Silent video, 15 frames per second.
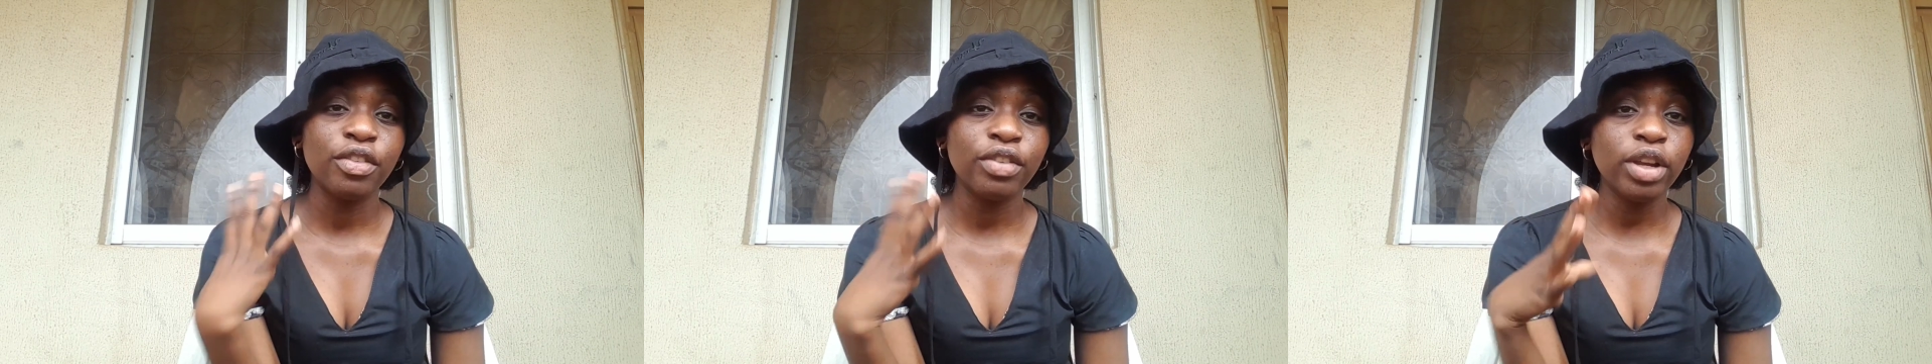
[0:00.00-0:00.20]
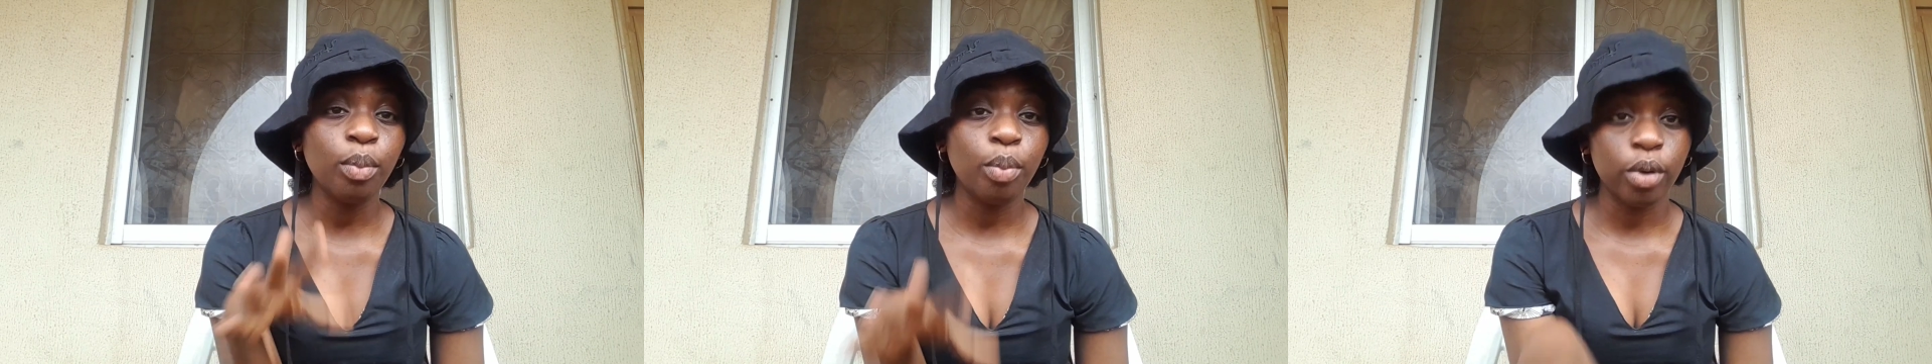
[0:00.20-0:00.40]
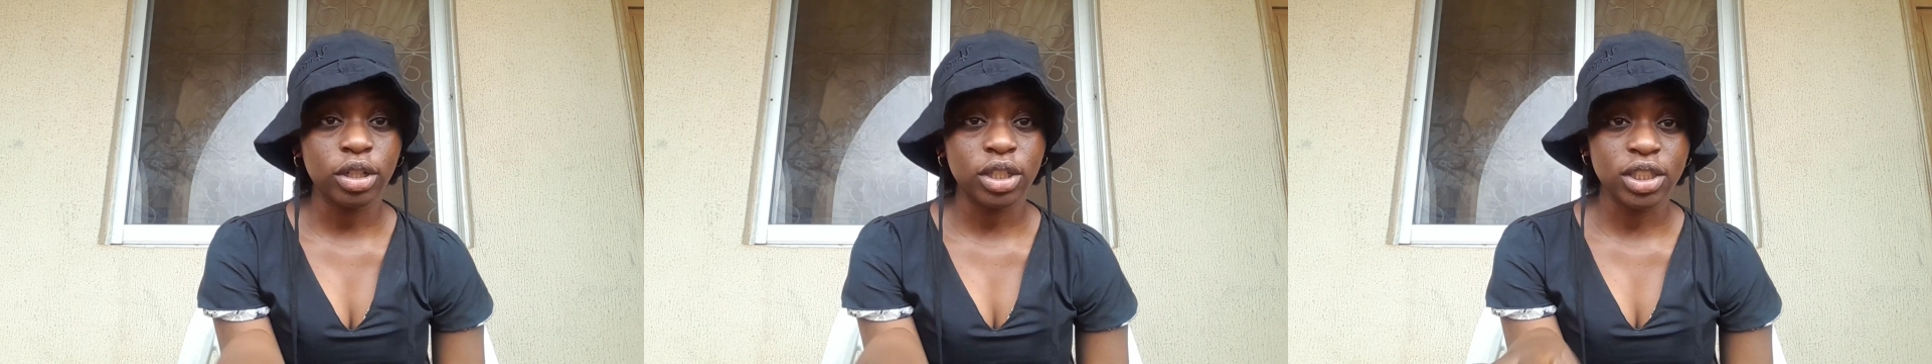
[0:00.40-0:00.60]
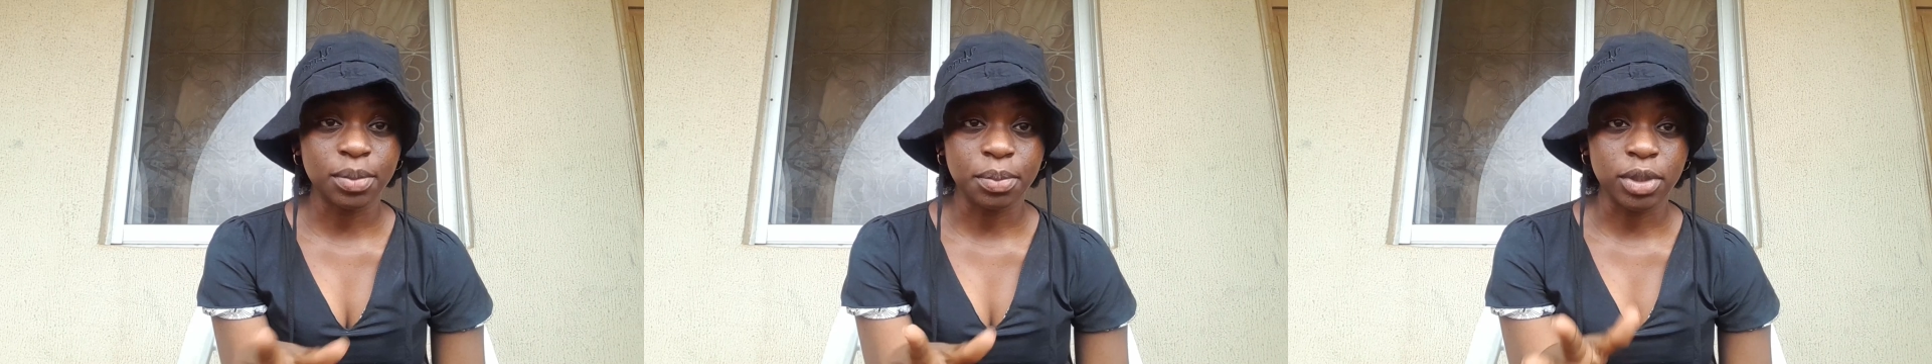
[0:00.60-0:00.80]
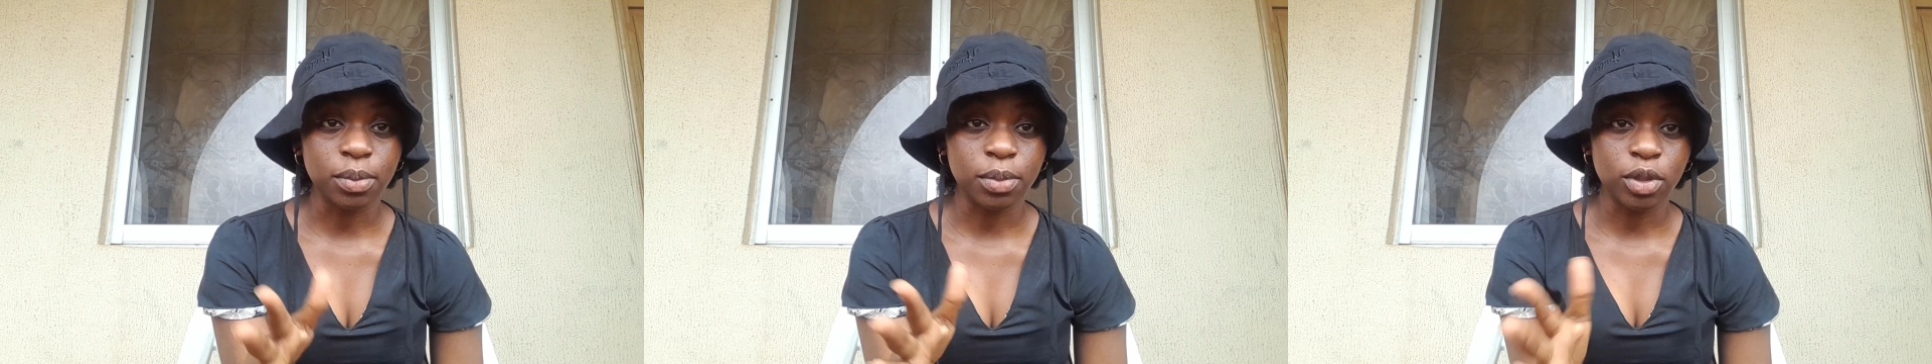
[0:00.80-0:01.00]
really bothers
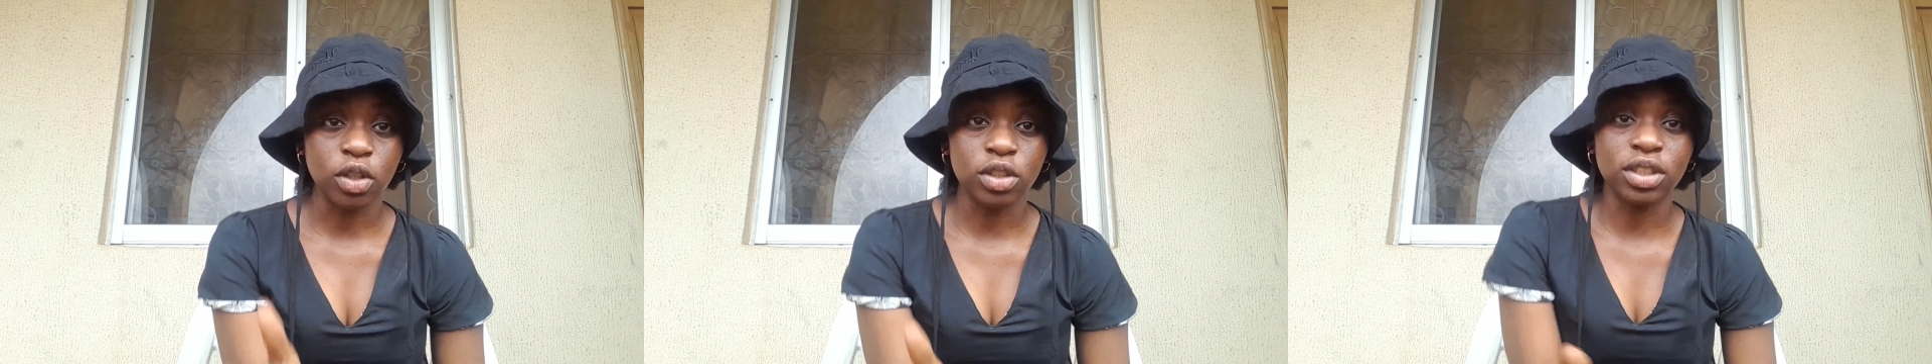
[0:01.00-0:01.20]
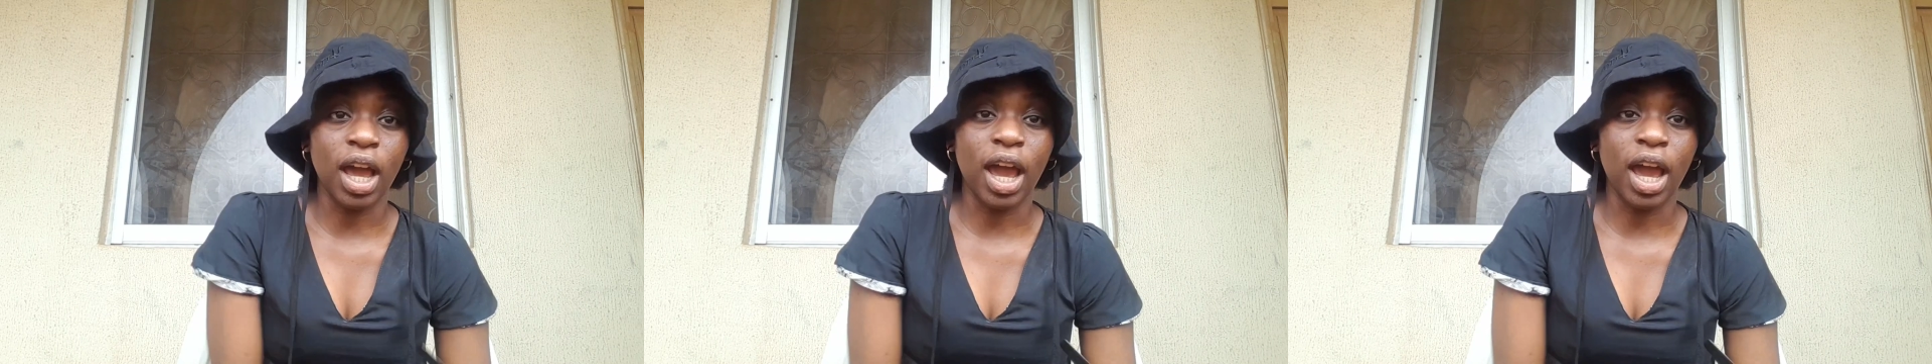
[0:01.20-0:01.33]
me because